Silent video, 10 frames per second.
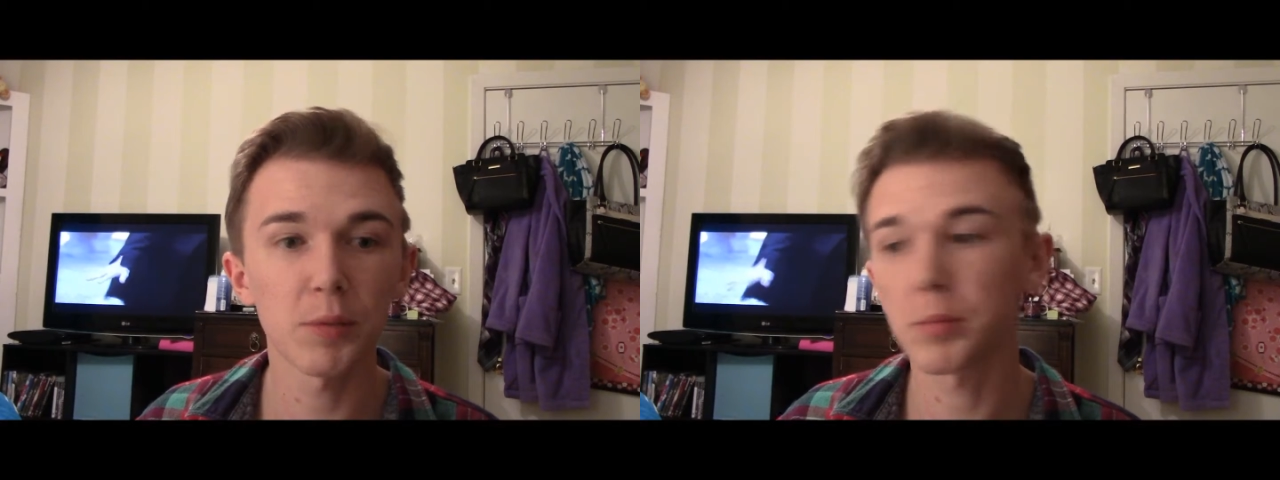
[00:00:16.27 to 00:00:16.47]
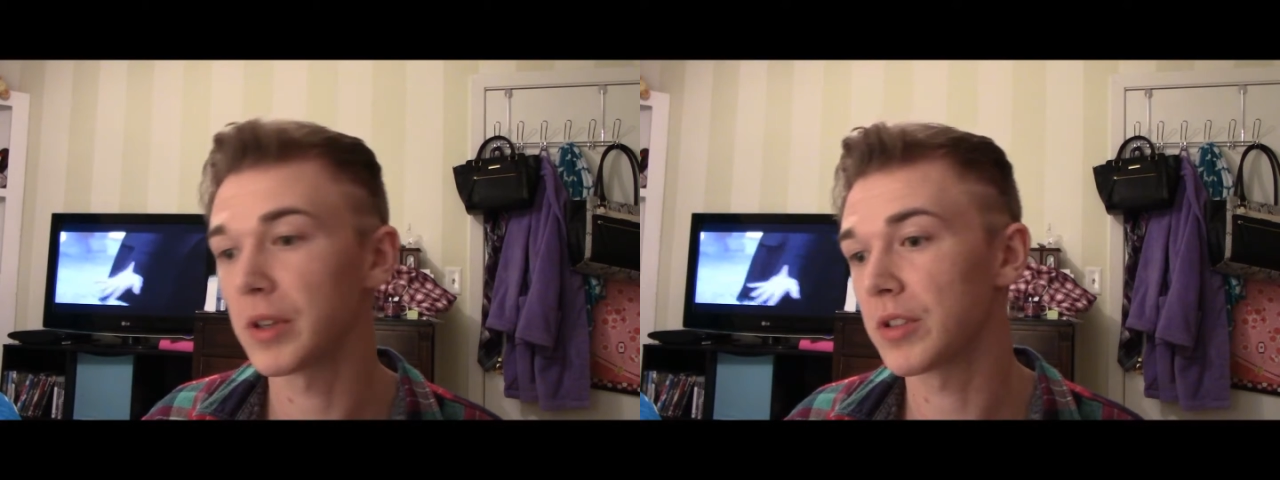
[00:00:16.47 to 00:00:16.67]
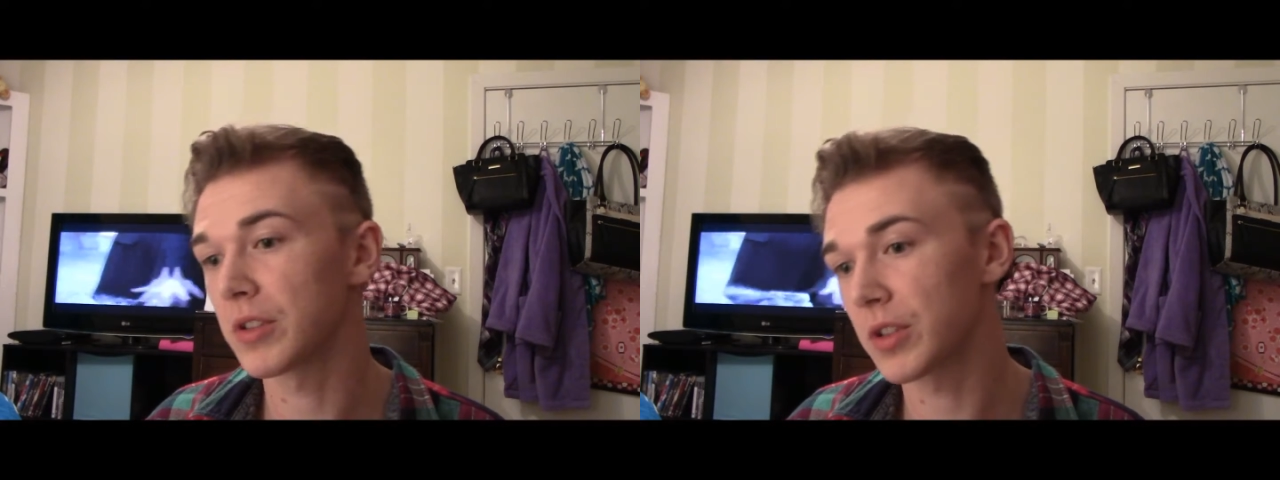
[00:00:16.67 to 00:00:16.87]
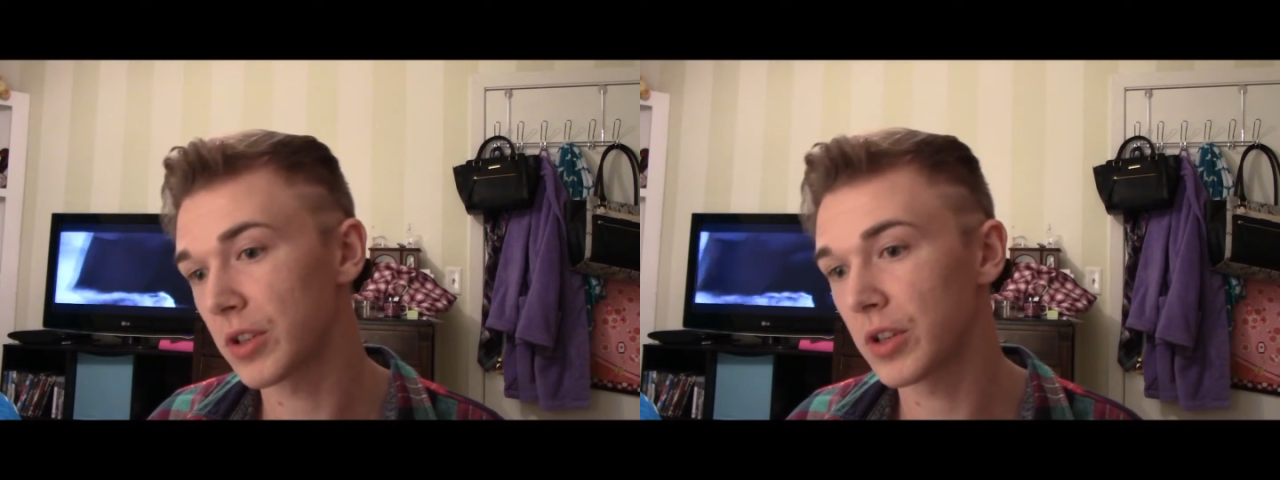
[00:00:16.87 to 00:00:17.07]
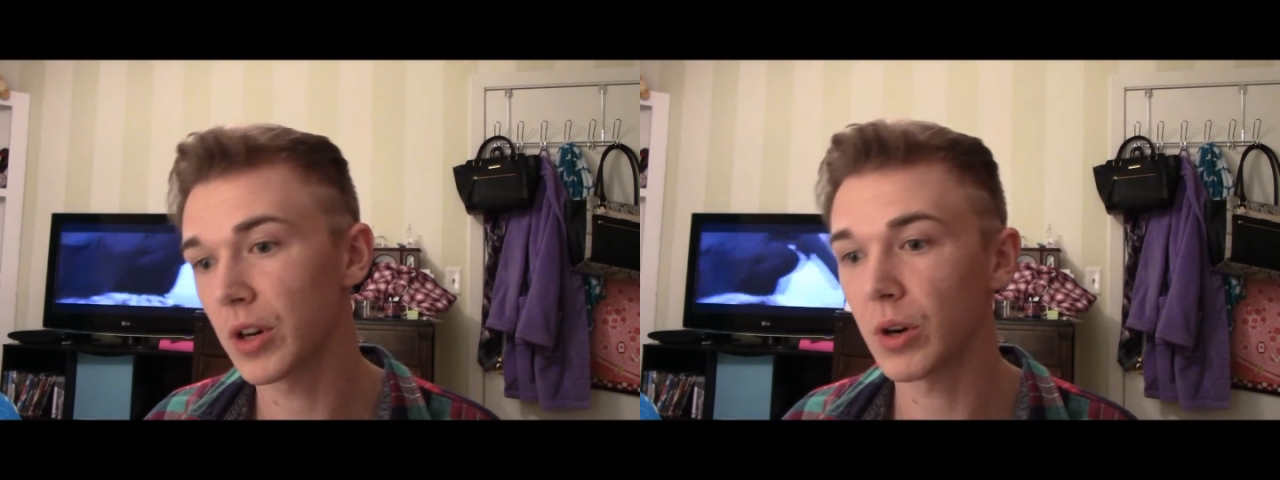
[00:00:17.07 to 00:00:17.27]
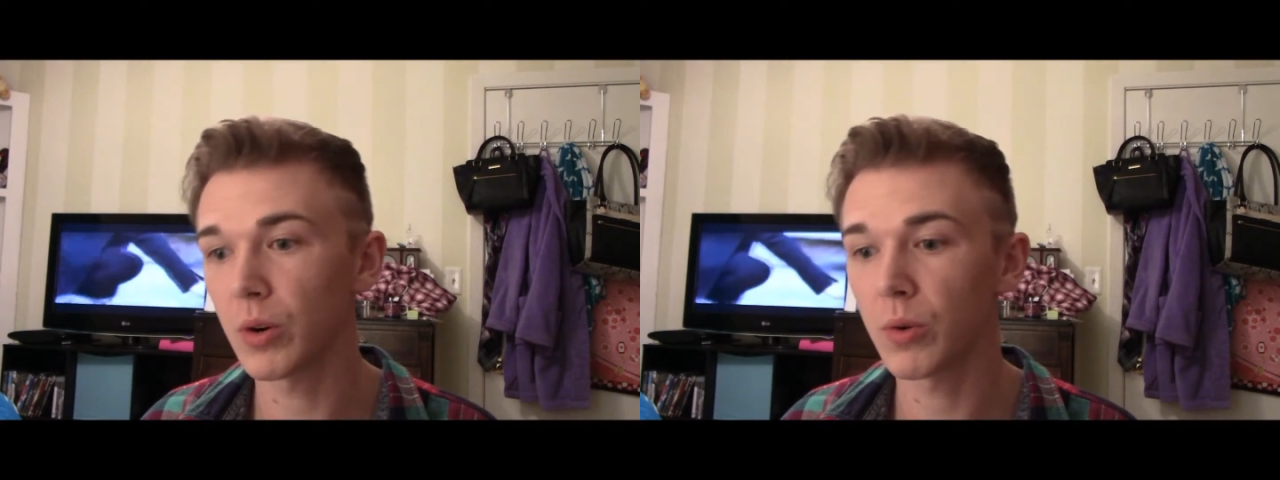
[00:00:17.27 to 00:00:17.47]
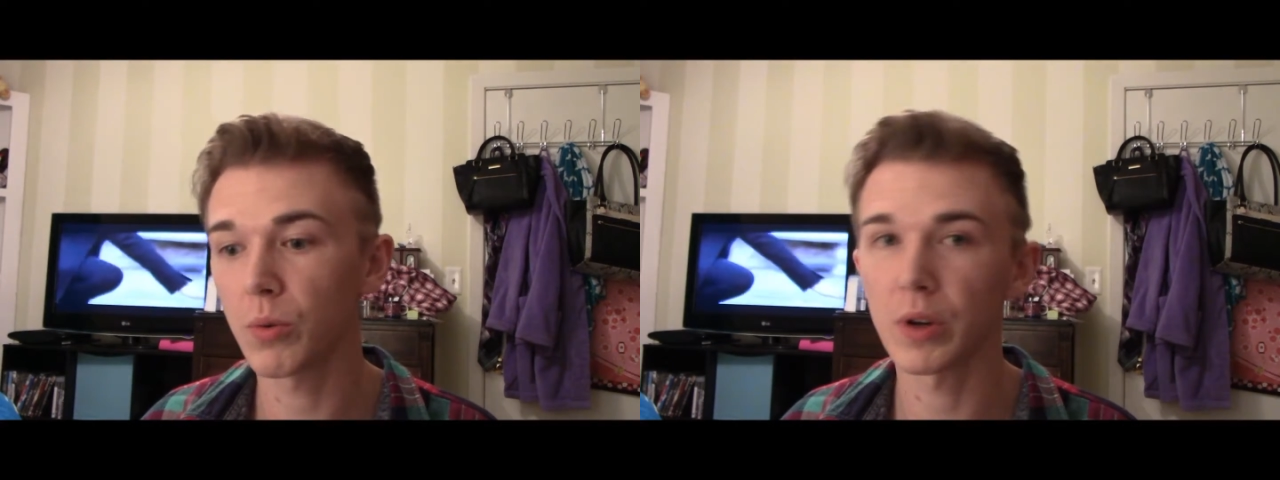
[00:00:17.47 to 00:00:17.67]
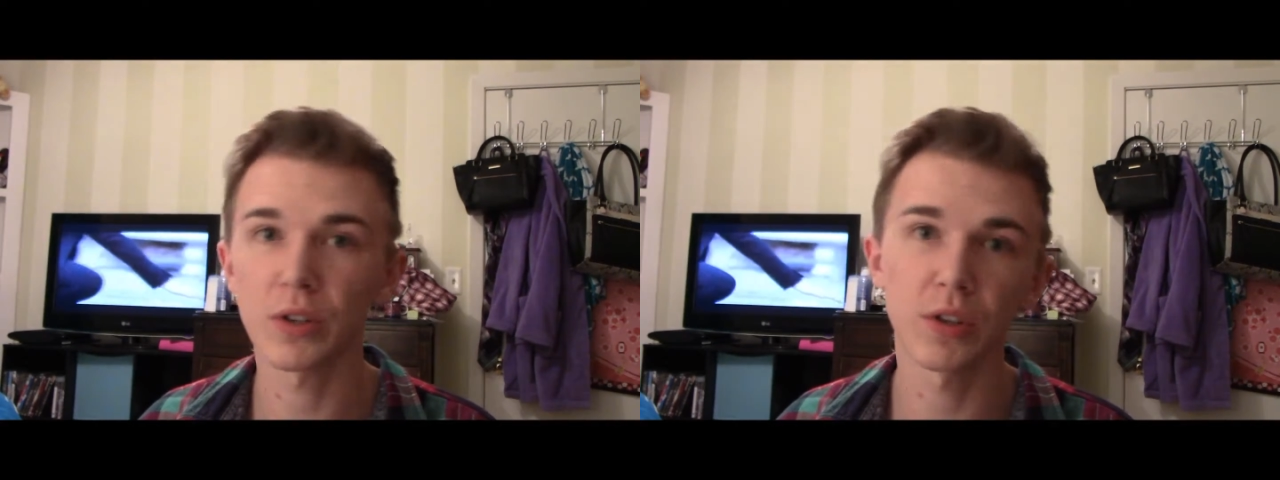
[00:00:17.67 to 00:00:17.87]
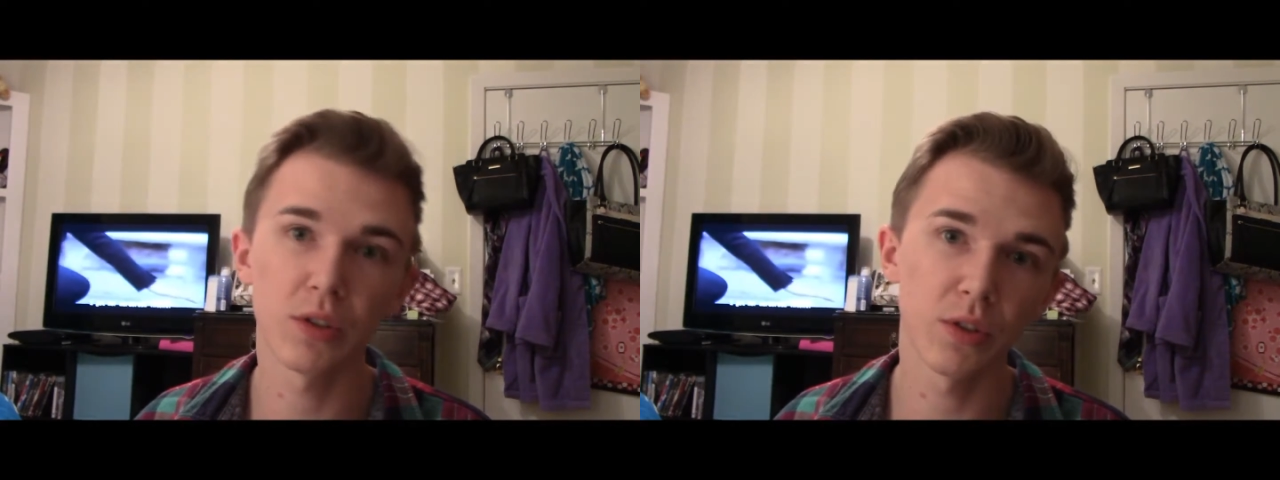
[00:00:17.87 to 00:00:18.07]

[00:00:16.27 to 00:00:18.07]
places to go, what to